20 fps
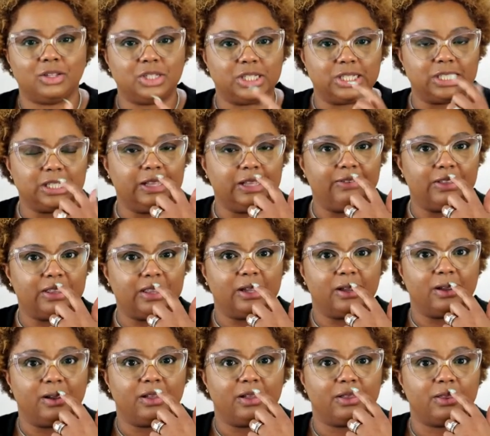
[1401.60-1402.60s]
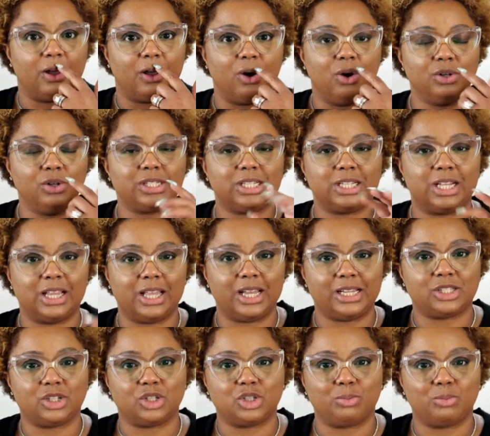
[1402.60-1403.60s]
I'll just leave it there. The holes in the
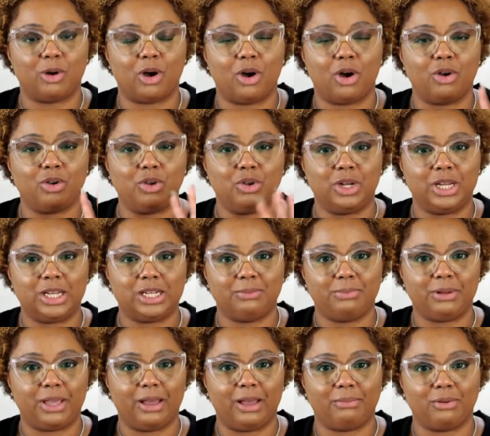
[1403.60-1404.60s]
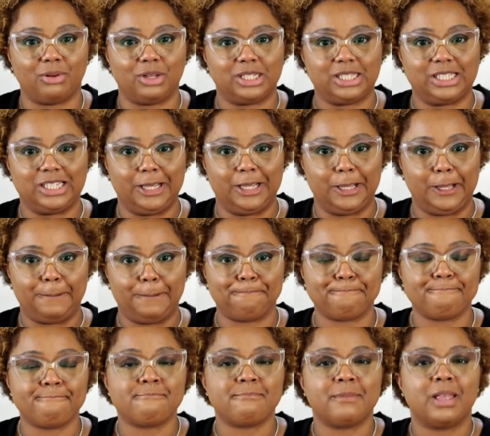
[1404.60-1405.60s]
lace are small. You need to be able to
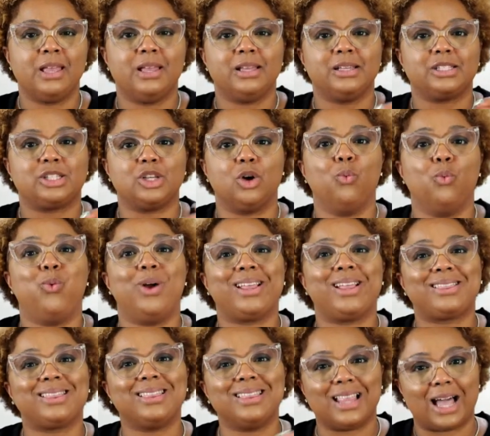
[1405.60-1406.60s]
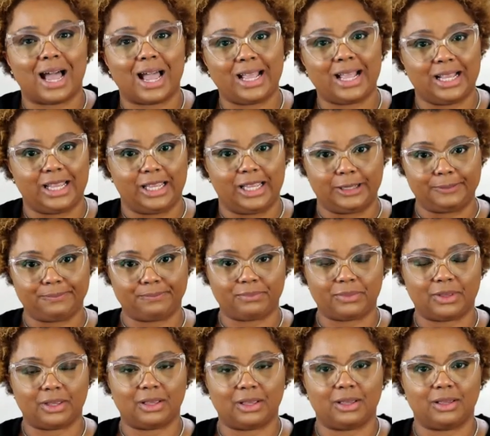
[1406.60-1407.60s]
see. So with lighting,
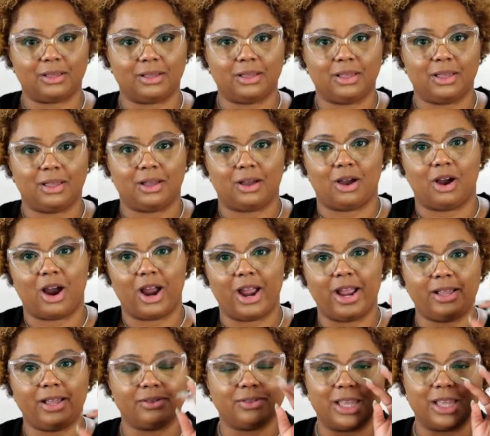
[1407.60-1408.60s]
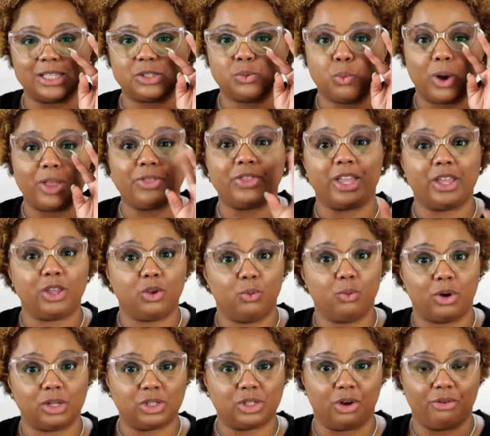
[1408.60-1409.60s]
all right, that's one thing
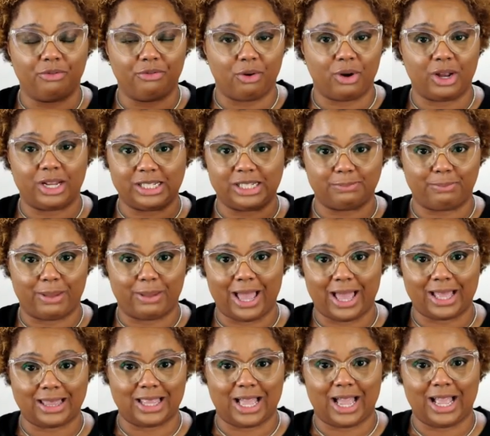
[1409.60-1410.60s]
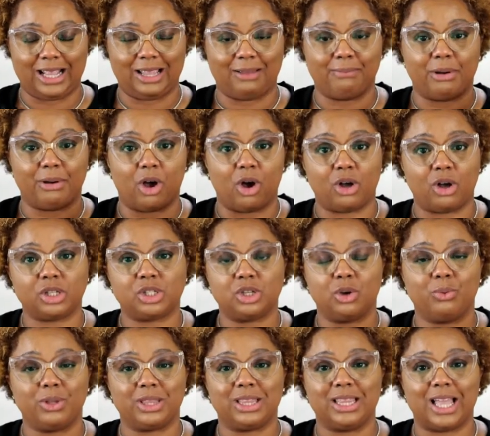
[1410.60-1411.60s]
you want to avoid is bad lighting. But
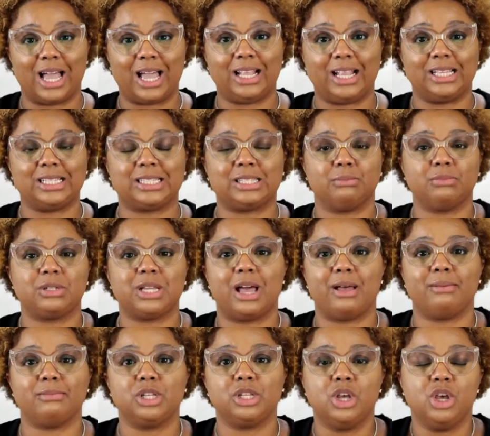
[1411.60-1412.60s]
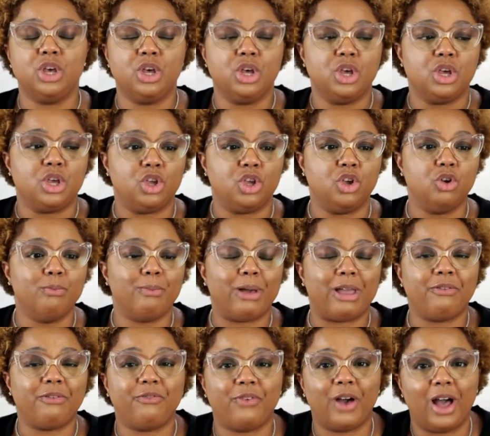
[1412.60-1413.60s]
also with lighting, sometimes you
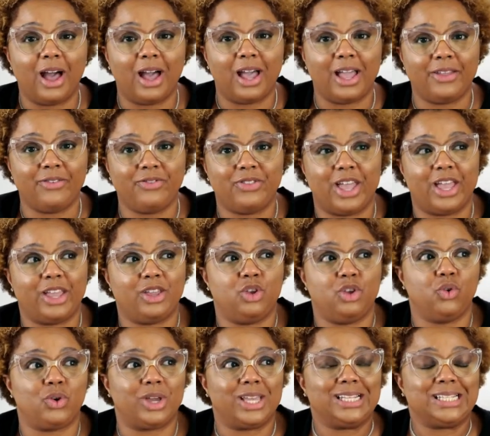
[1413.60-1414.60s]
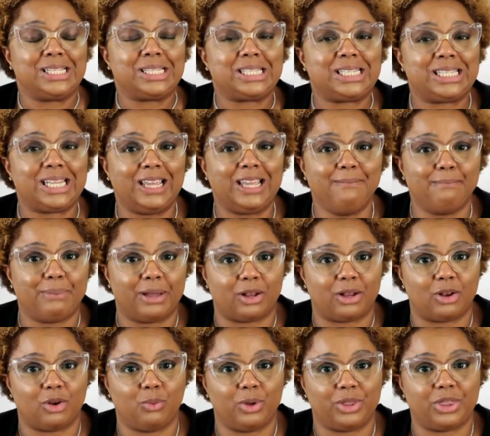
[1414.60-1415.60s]
may find that you can see
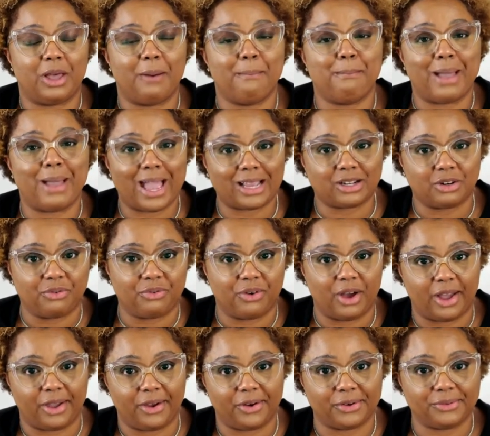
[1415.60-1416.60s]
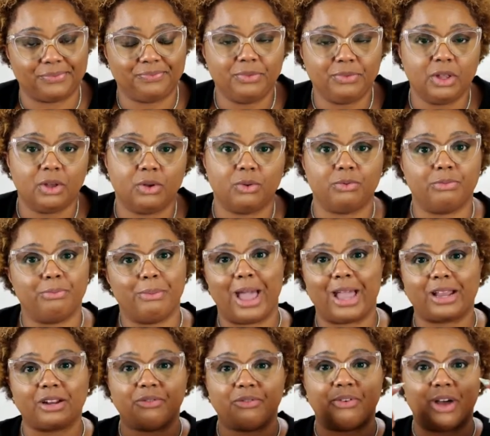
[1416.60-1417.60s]
better with a magnifier.
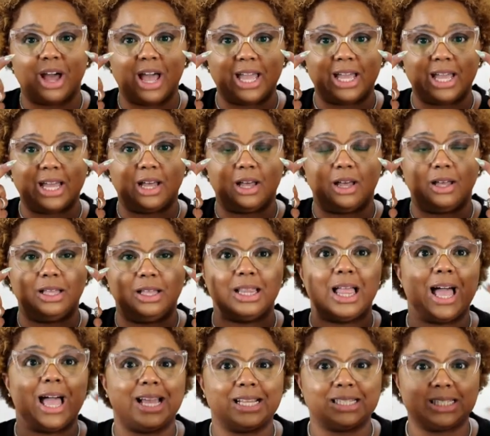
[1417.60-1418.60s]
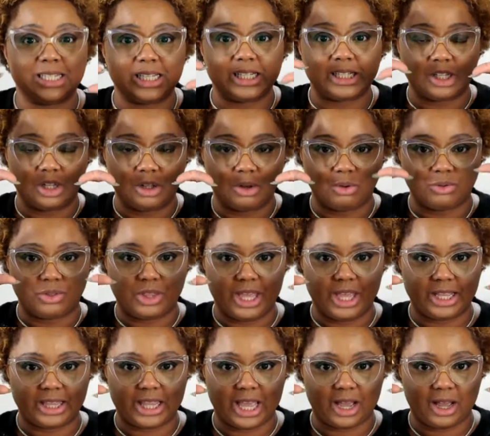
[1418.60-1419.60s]
Magnifying glasses, the little
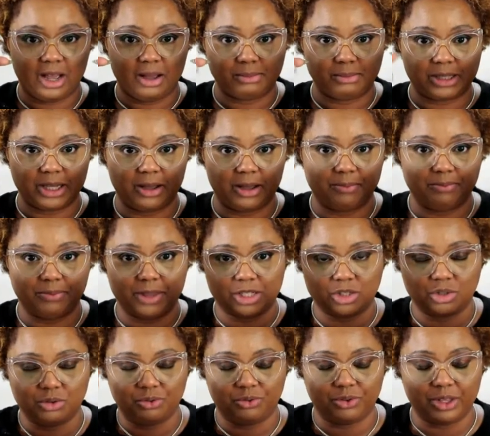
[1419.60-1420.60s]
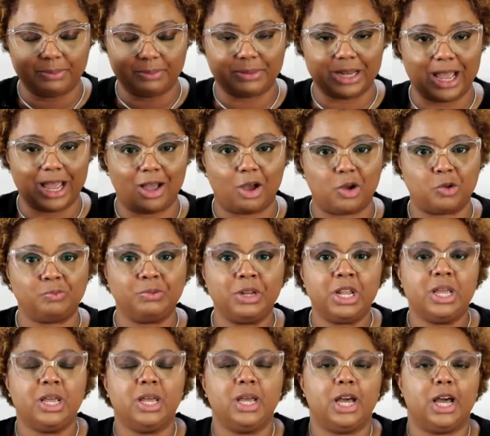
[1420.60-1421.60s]
thing that comes up that you flip down,
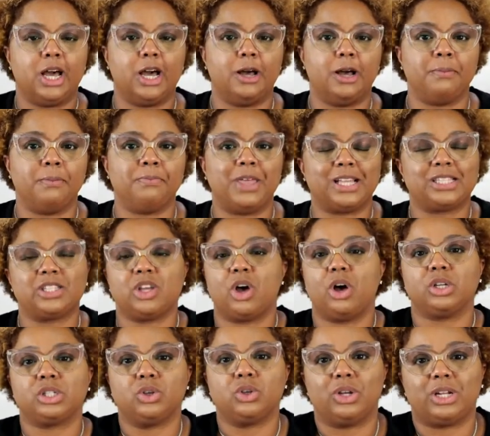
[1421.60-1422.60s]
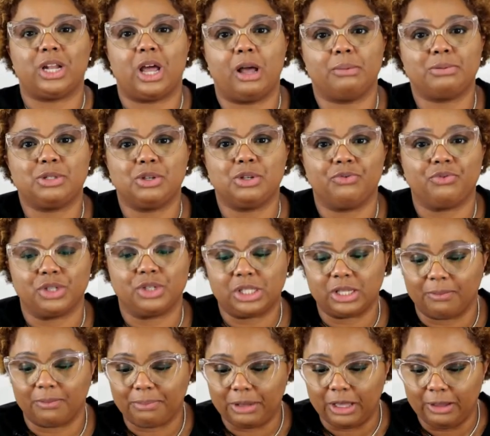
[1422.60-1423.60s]
that's also an option for
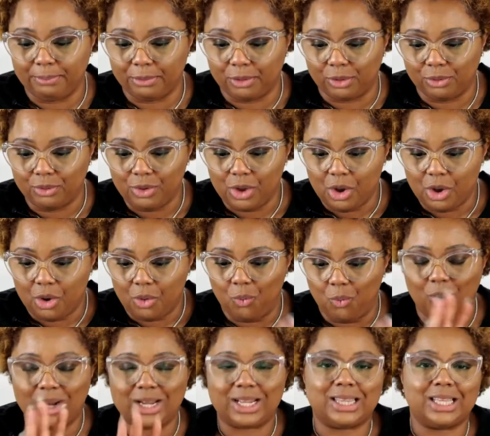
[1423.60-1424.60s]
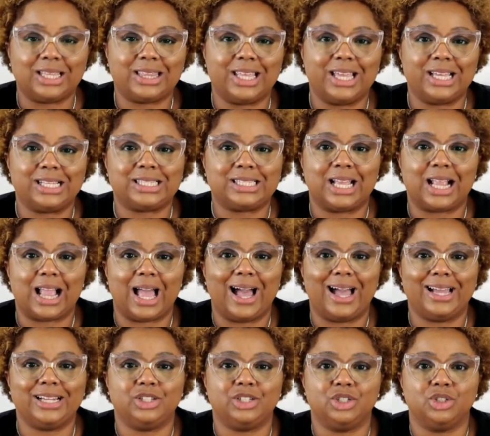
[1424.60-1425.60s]
some people. One of the things that
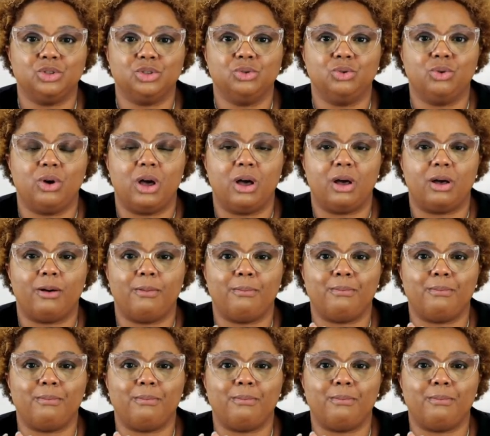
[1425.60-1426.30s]
I do